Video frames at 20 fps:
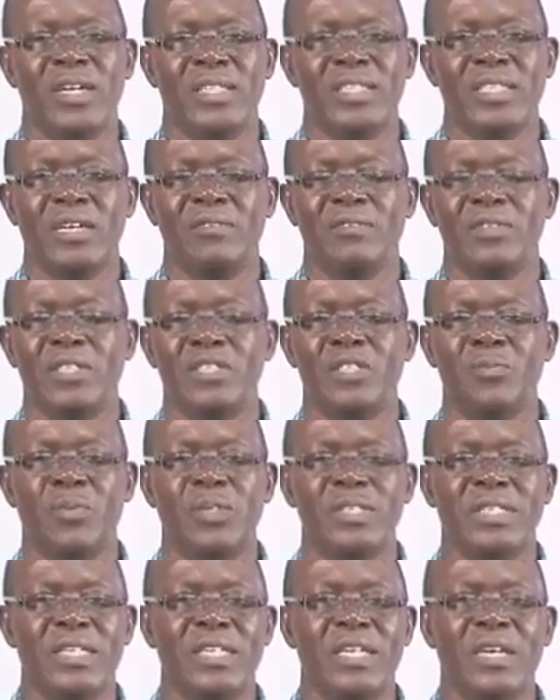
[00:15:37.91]
as I've just
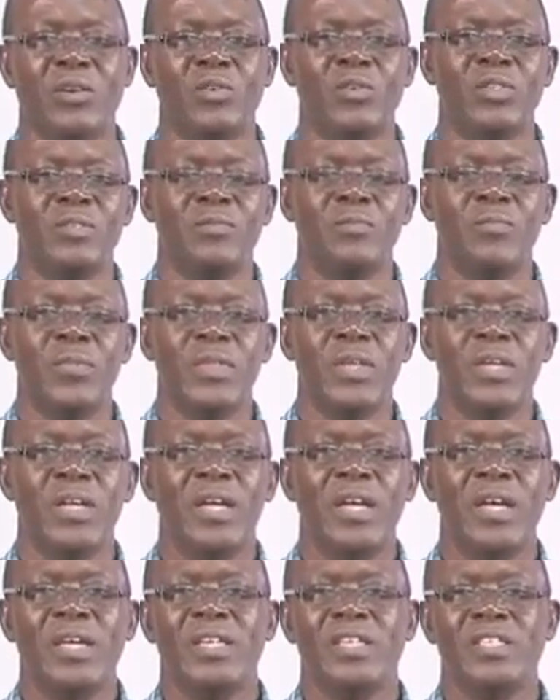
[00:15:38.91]
pointed out,
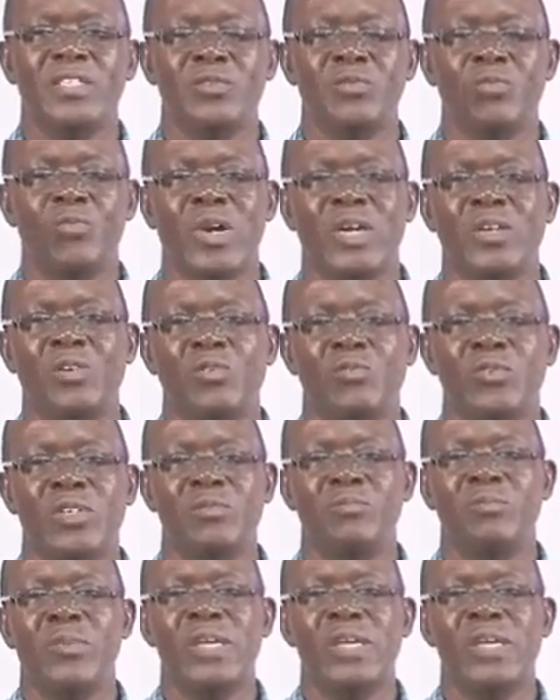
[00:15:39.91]
is one of the